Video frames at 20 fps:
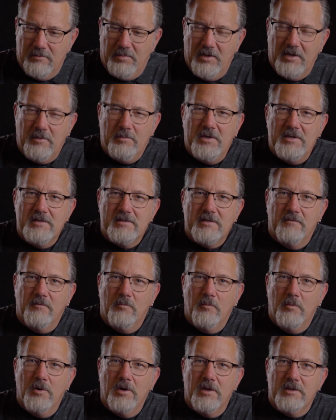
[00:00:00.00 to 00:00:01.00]
a big piece
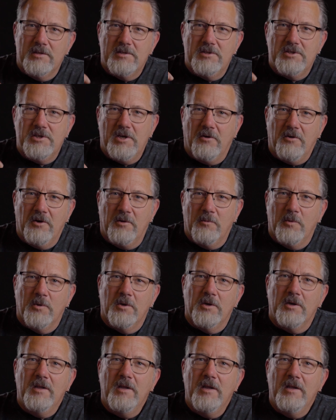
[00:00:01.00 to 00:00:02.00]
of wood, it's cherry
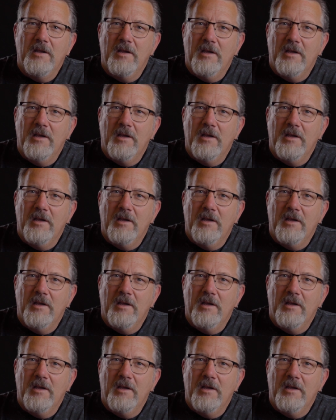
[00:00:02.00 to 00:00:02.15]
wood,